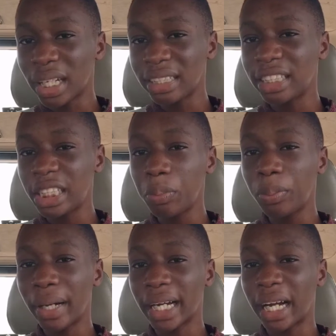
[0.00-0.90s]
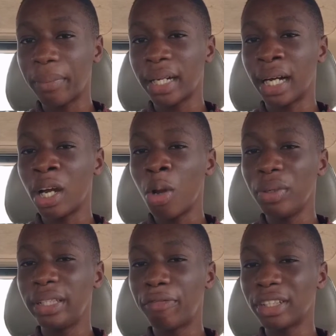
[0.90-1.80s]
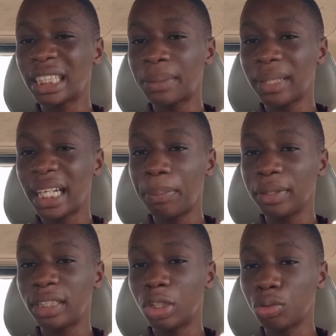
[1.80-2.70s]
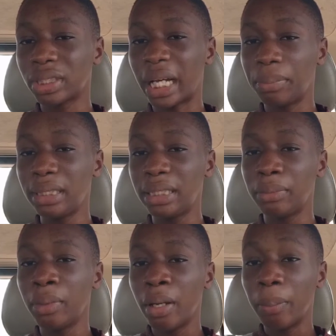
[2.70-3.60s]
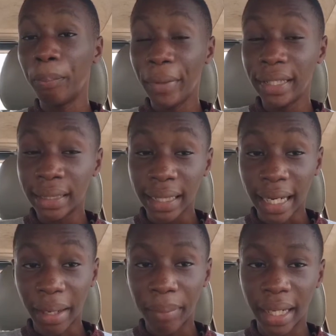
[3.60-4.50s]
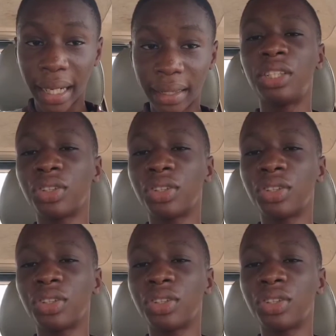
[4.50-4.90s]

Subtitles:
It also has a triple back camera with a 48 megapixel shooter being the main camera.